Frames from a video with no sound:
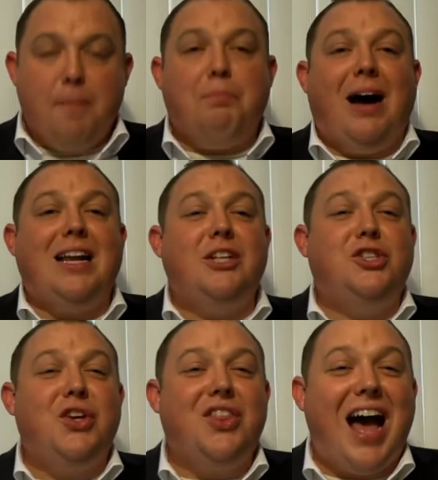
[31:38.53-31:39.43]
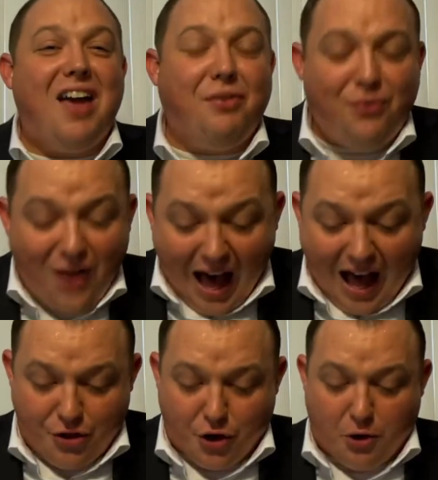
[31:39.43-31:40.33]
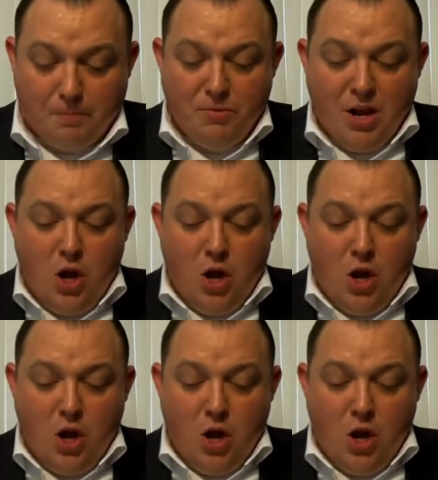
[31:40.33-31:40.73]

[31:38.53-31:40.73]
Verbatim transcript: but unto thy Father